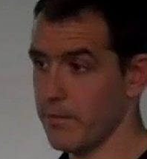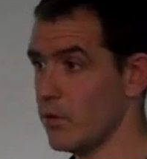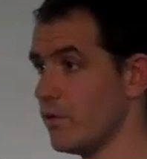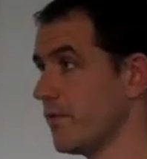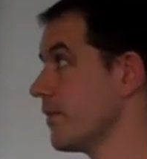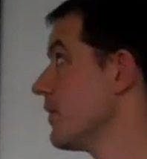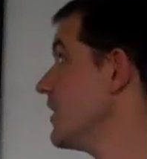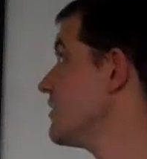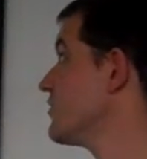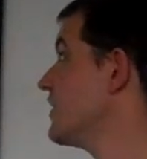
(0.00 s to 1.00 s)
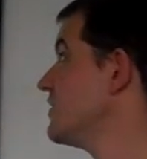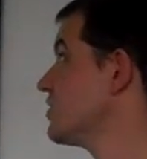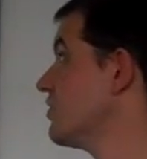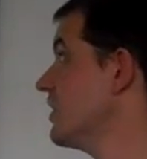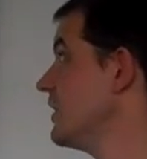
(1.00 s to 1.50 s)
The more there's a
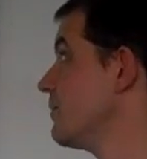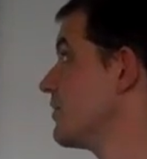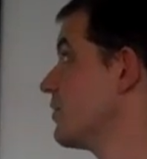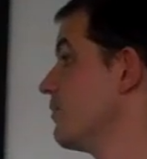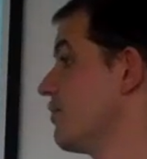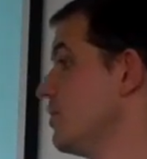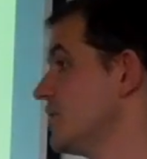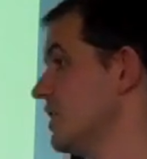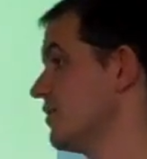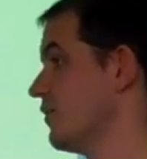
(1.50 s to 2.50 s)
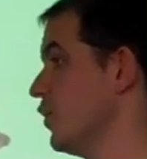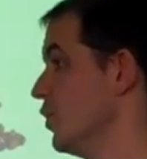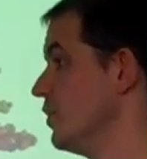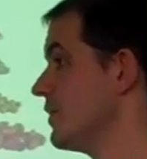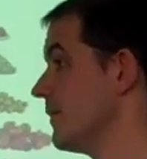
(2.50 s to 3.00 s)
very strong link between processed
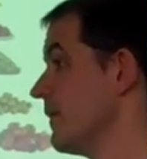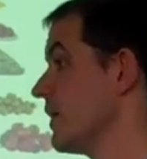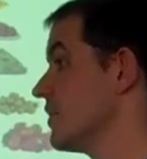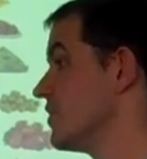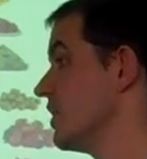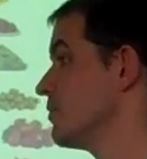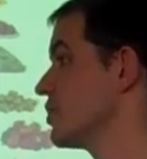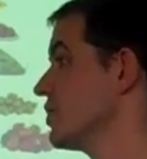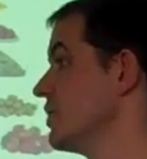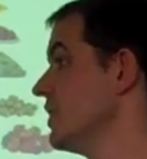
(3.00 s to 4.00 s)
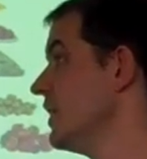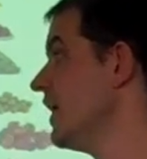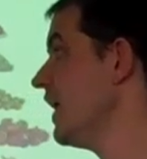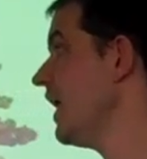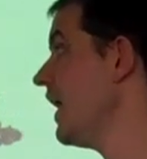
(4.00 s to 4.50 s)
food consumption
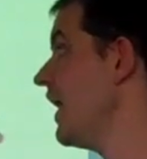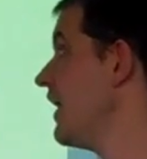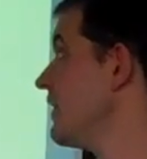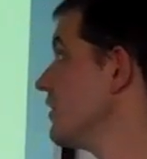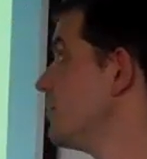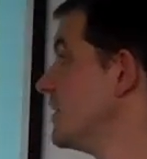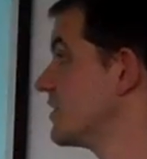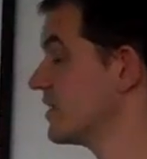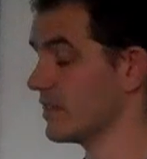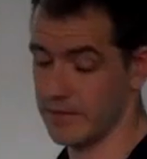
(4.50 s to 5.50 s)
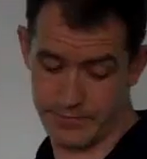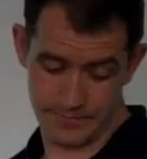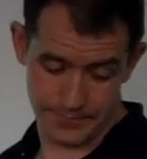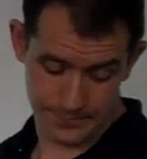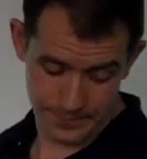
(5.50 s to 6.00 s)
and obesity,
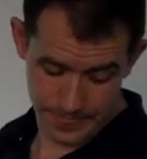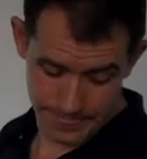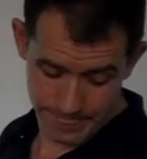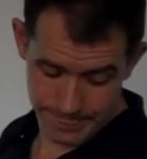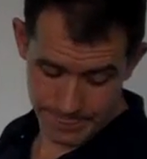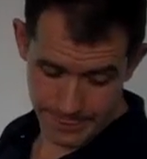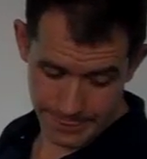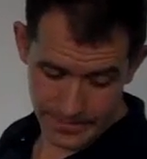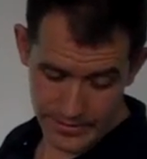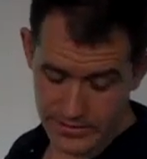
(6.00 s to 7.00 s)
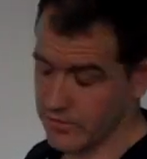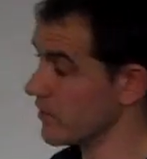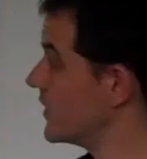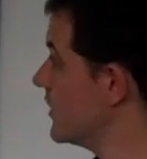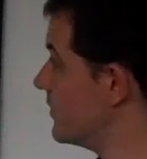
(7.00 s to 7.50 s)
and
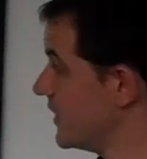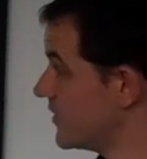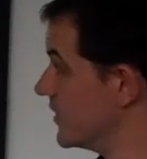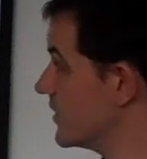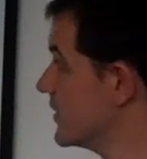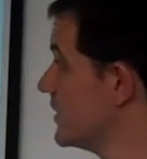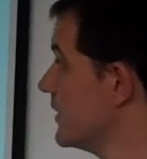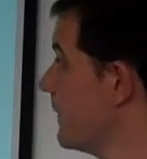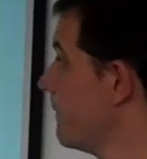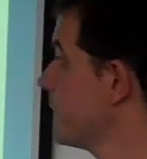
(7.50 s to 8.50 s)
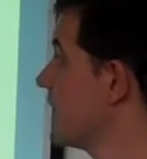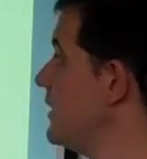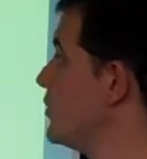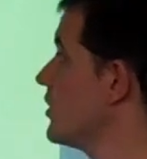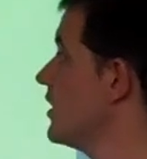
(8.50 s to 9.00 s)
sorry, diabetes.
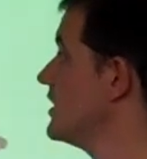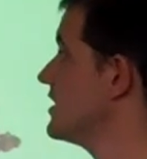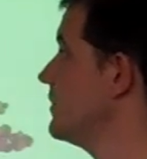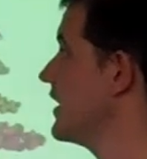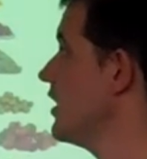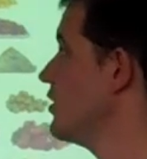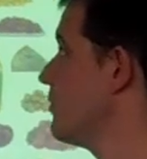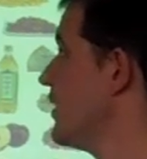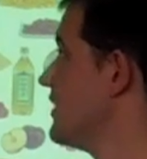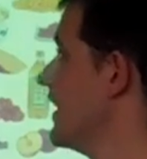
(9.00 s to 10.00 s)
Keep your glycemic load